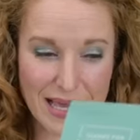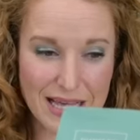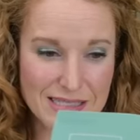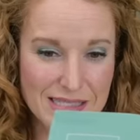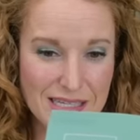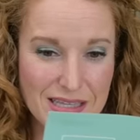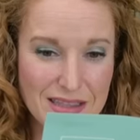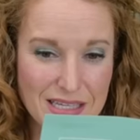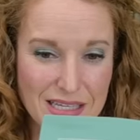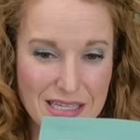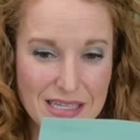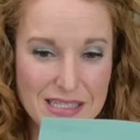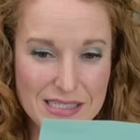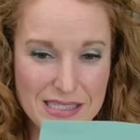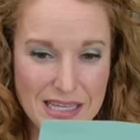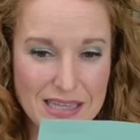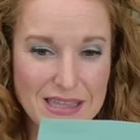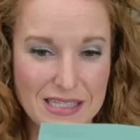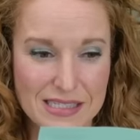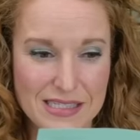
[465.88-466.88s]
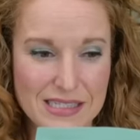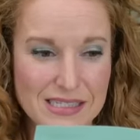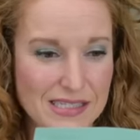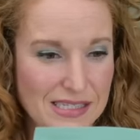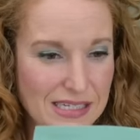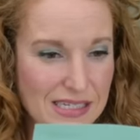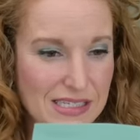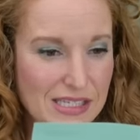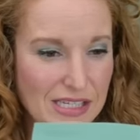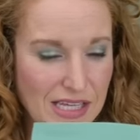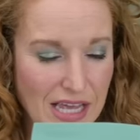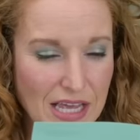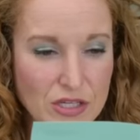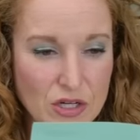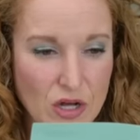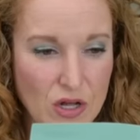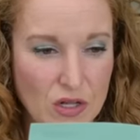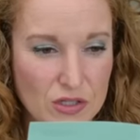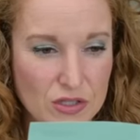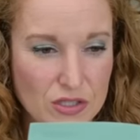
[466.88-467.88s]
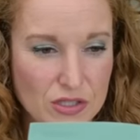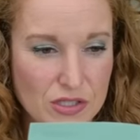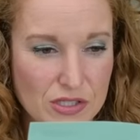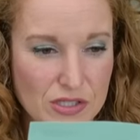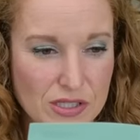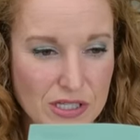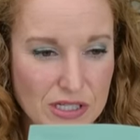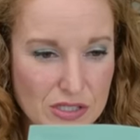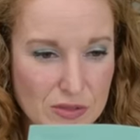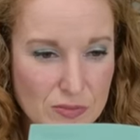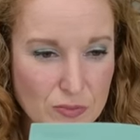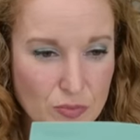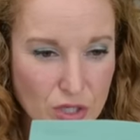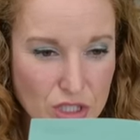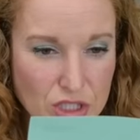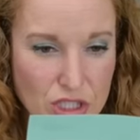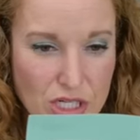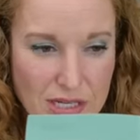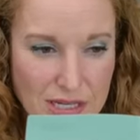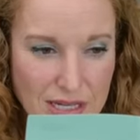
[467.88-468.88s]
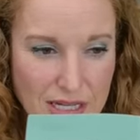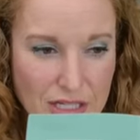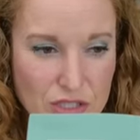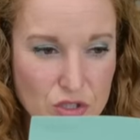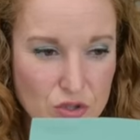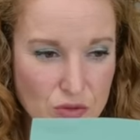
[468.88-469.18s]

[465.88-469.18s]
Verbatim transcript: guess is that this is sixty-eight dollars. This Bridget knit